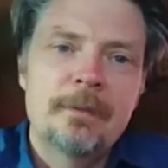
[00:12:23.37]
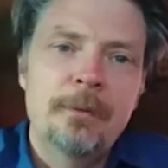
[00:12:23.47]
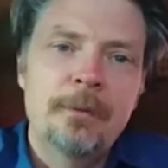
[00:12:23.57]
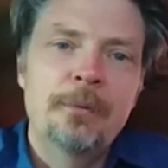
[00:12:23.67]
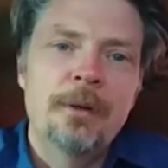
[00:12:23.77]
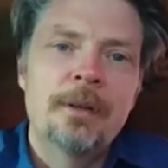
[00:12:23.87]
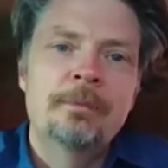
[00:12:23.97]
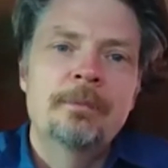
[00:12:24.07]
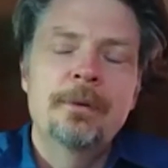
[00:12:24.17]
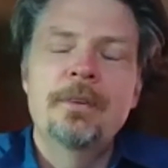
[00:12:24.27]
it was weird. the
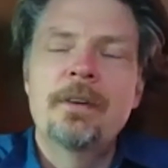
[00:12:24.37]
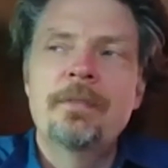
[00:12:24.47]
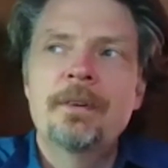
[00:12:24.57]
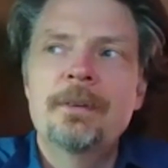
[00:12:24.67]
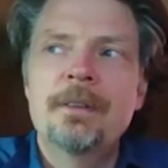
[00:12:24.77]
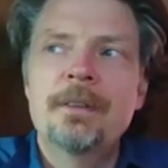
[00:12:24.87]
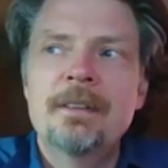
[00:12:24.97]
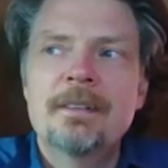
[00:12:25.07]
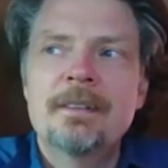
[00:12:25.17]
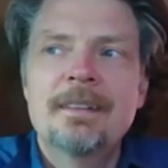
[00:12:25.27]
trash that turns to
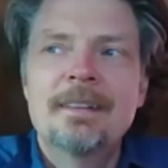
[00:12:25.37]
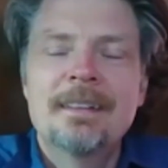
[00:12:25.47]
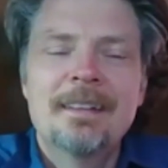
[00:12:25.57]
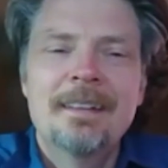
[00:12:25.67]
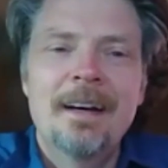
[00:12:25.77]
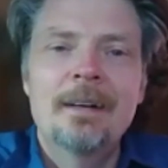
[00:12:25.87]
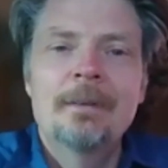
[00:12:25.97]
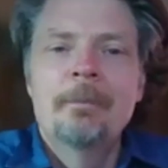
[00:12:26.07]
fusion for the yeah. uh,